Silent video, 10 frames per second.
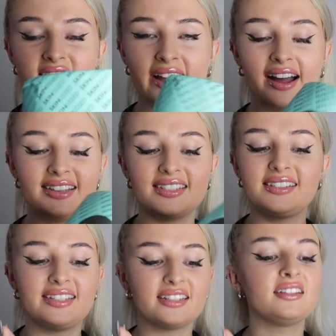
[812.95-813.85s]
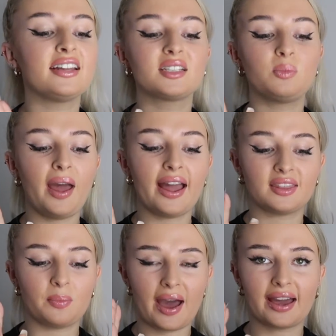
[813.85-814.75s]
I just didn't
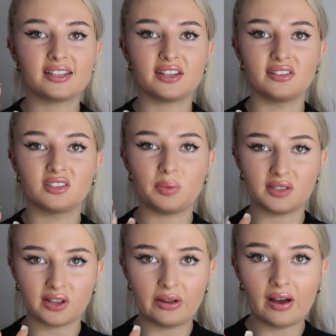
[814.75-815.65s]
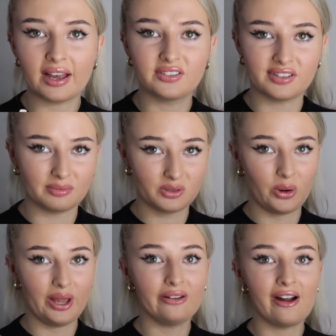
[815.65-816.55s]
expect the packaging to be so nice for some
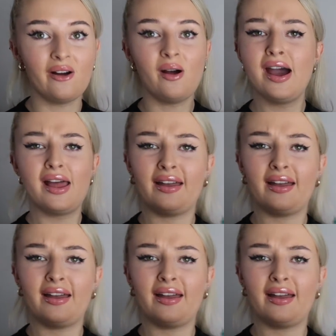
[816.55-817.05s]
toilet roll.